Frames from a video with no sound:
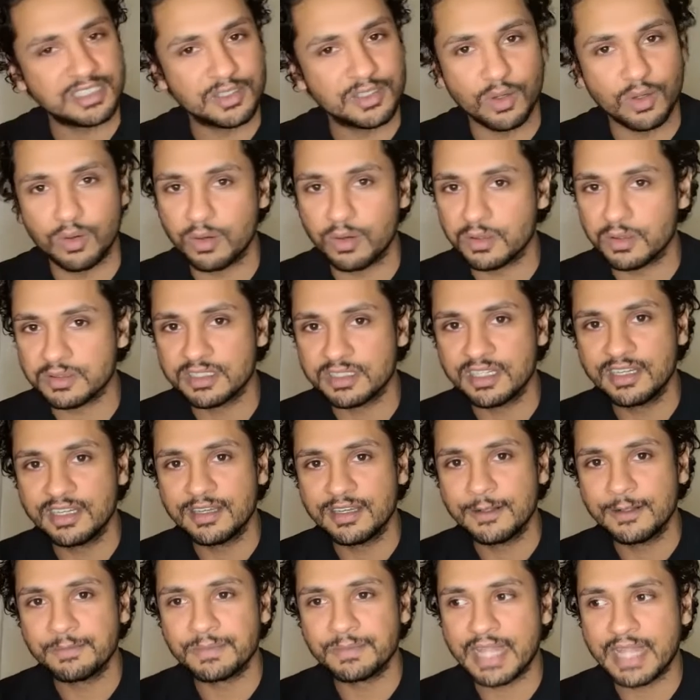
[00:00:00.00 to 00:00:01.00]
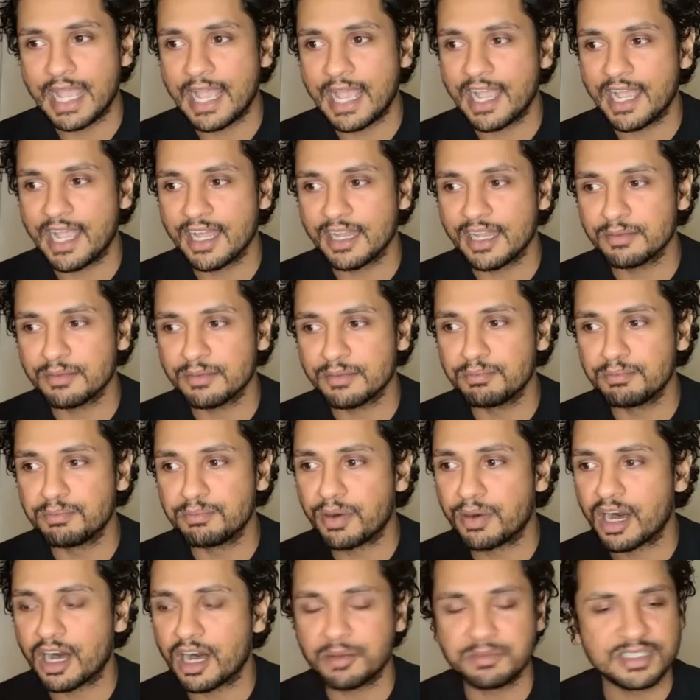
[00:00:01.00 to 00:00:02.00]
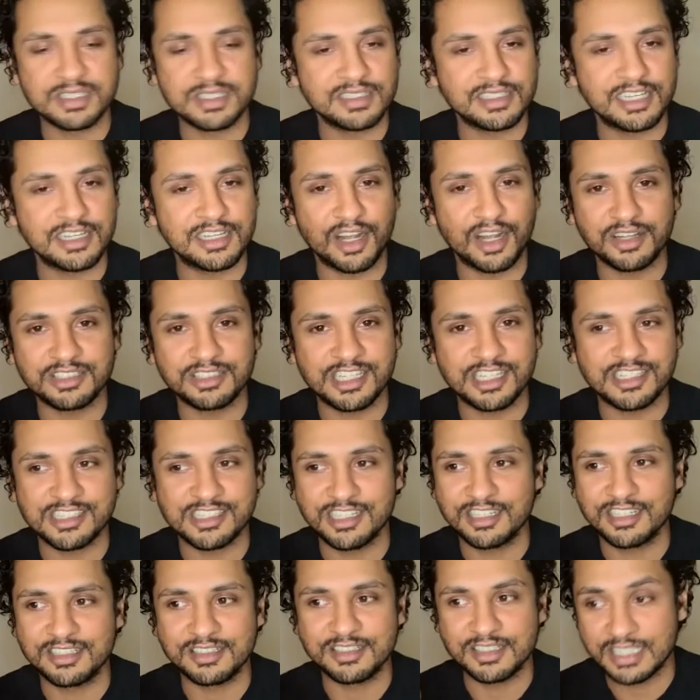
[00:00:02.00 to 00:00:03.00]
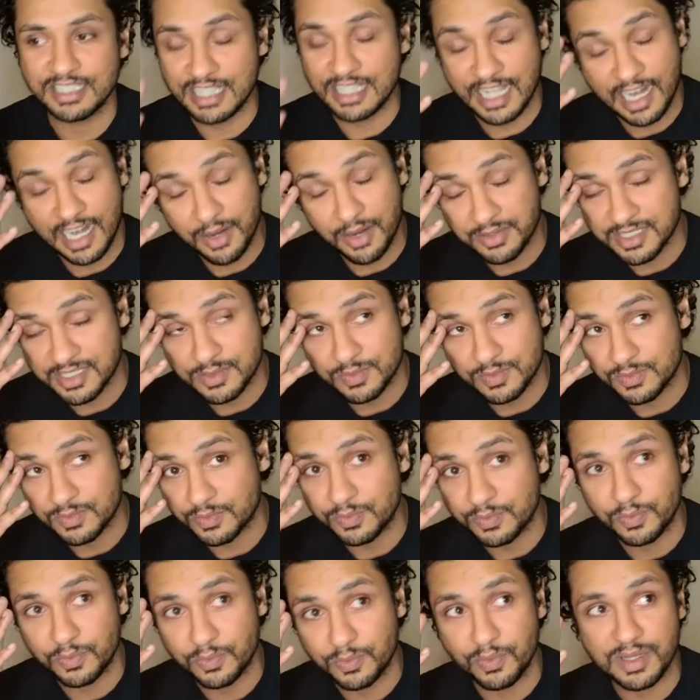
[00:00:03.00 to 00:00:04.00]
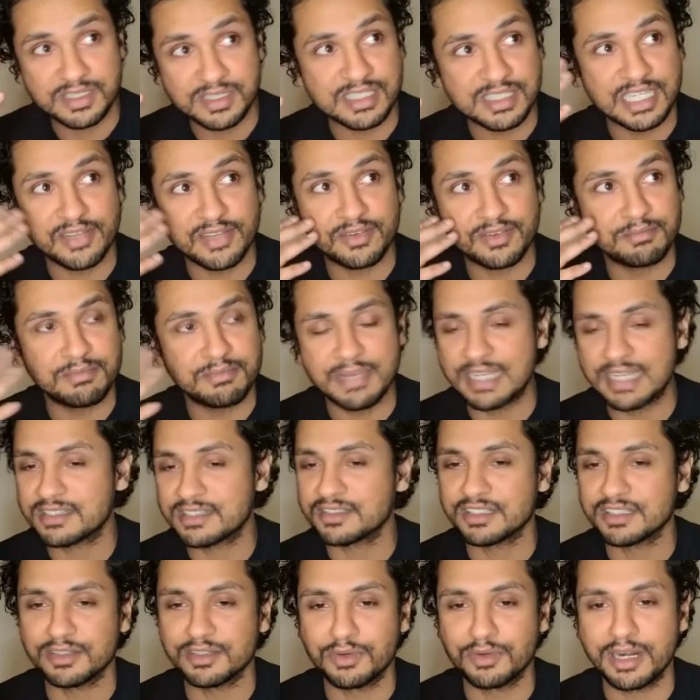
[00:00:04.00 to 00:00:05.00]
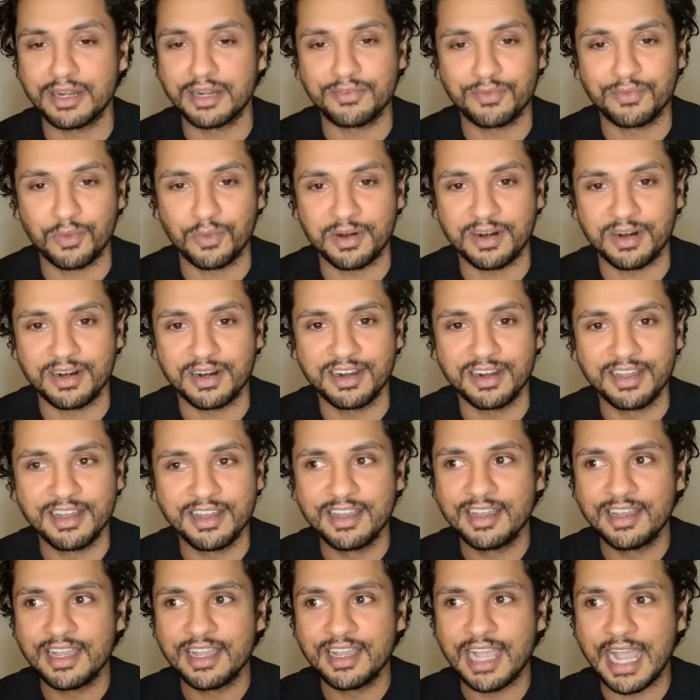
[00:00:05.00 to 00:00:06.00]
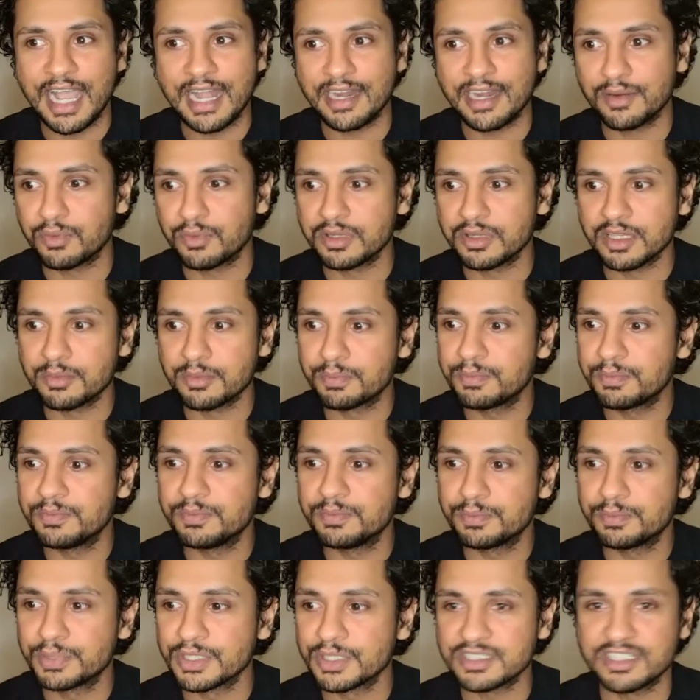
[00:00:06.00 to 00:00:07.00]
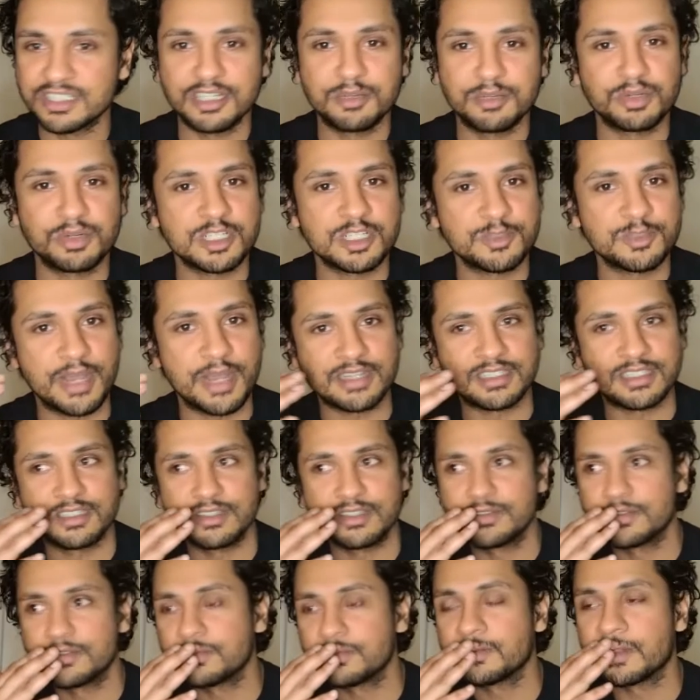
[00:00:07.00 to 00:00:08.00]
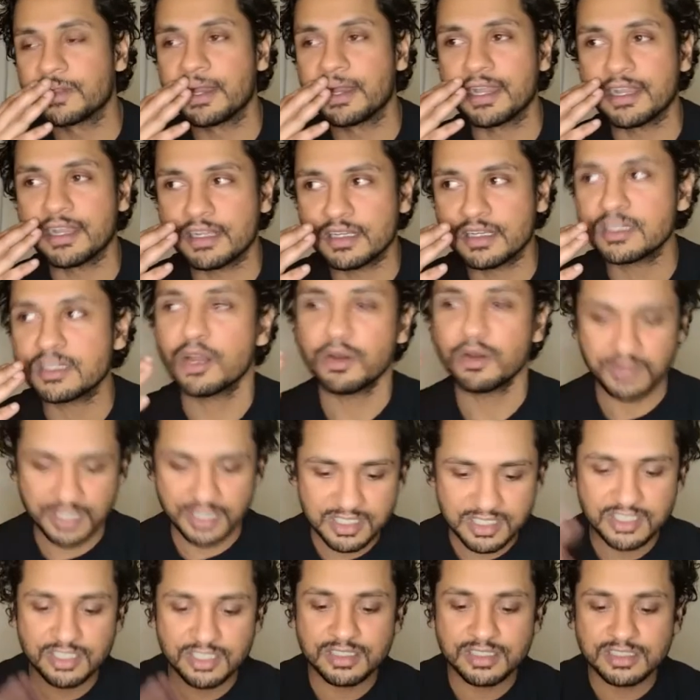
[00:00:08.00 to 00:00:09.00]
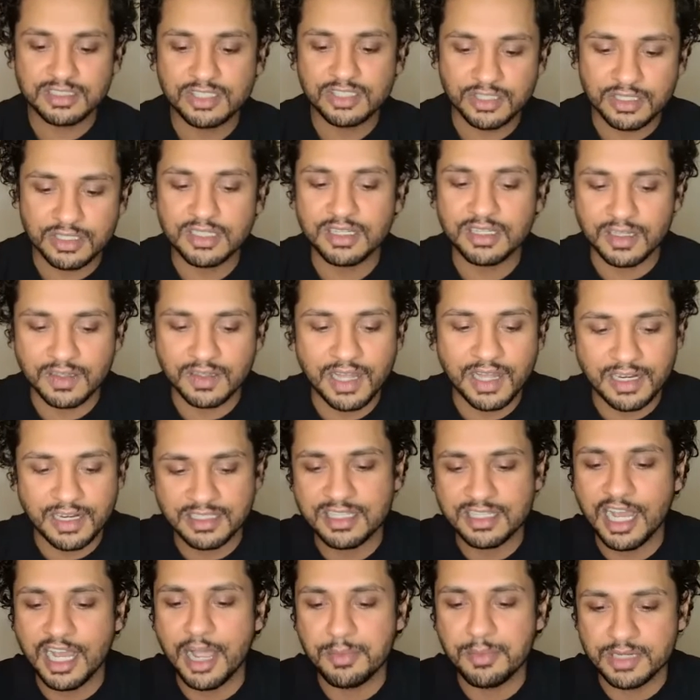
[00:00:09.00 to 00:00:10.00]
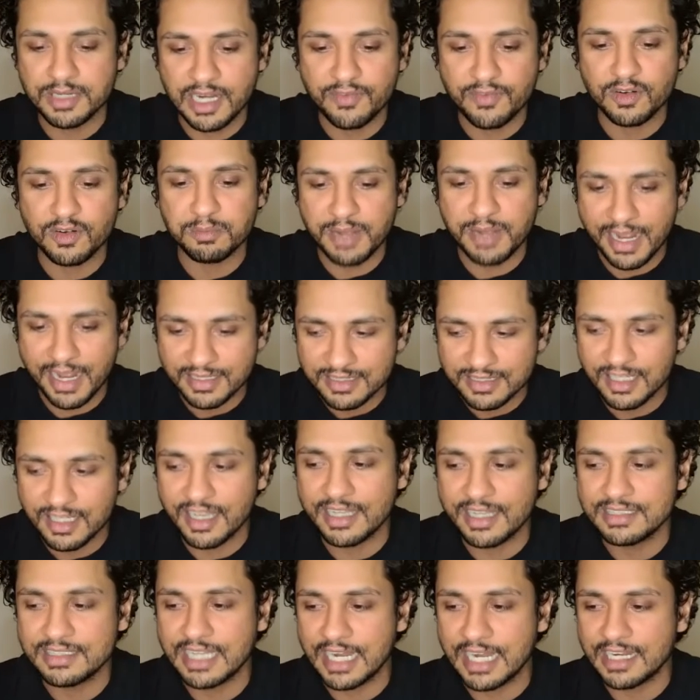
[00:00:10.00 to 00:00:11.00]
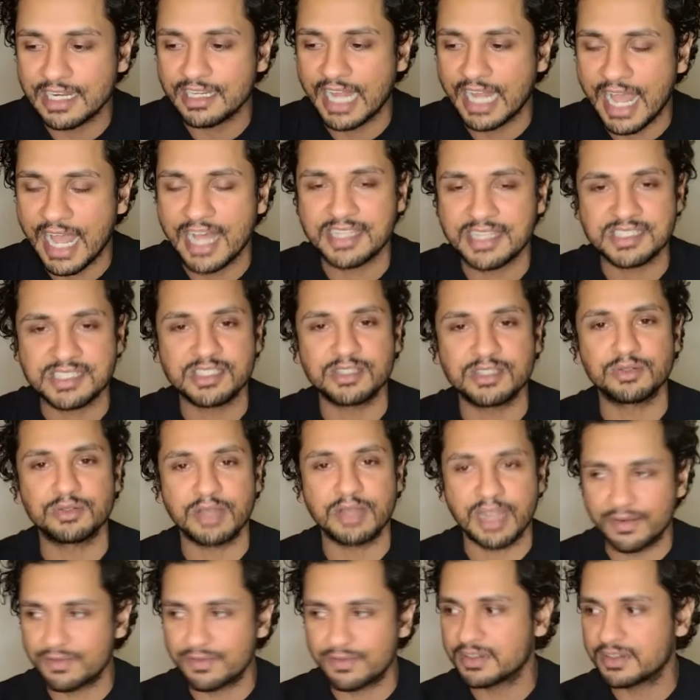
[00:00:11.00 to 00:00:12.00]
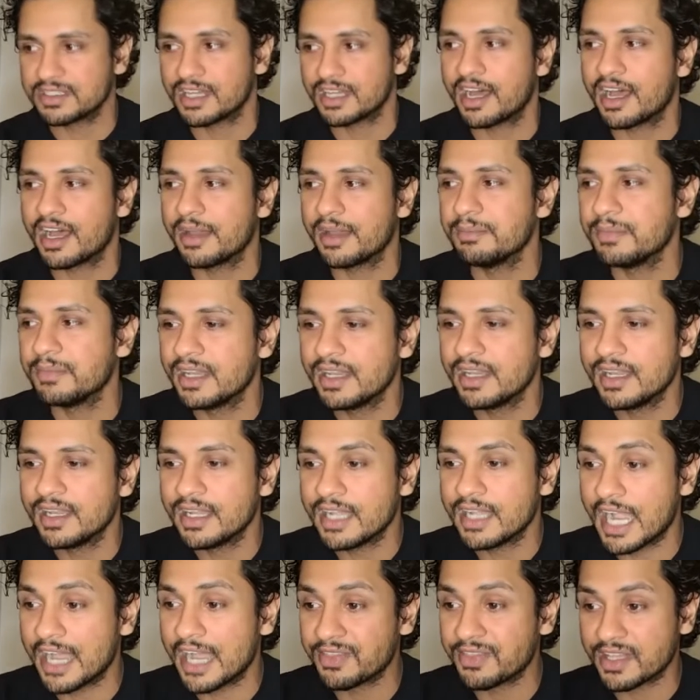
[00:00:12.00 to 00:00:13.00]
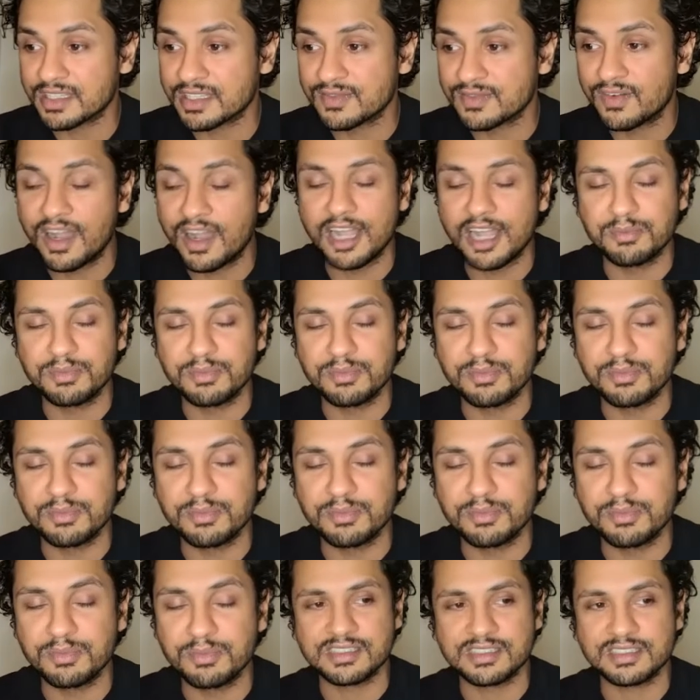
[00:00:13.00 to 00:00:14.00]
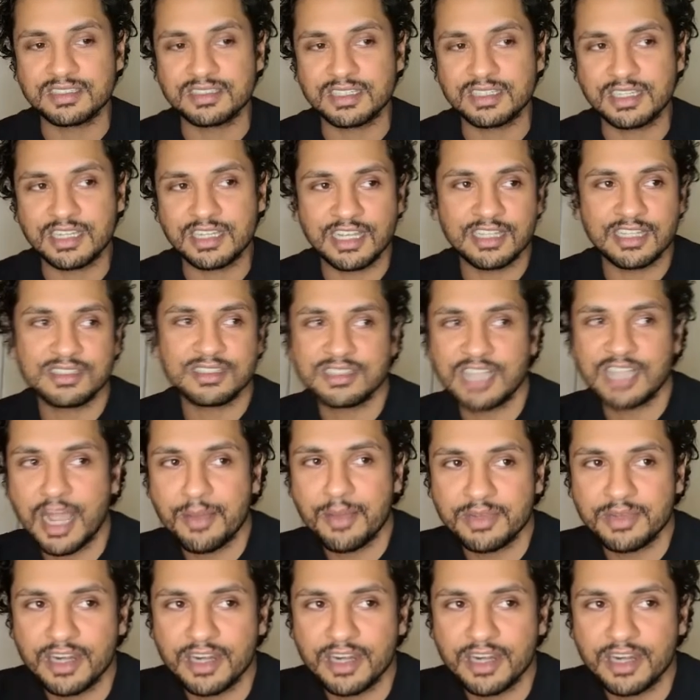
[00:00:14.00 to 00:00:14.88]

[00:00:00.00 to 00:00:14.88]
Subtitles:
cold and bombed an audition that I just wasn't even mentally ready for. And it really pushed it in perspective of like, no, this shit took a lot of time and effort back then, and it has to every time. And that's fine because it's time and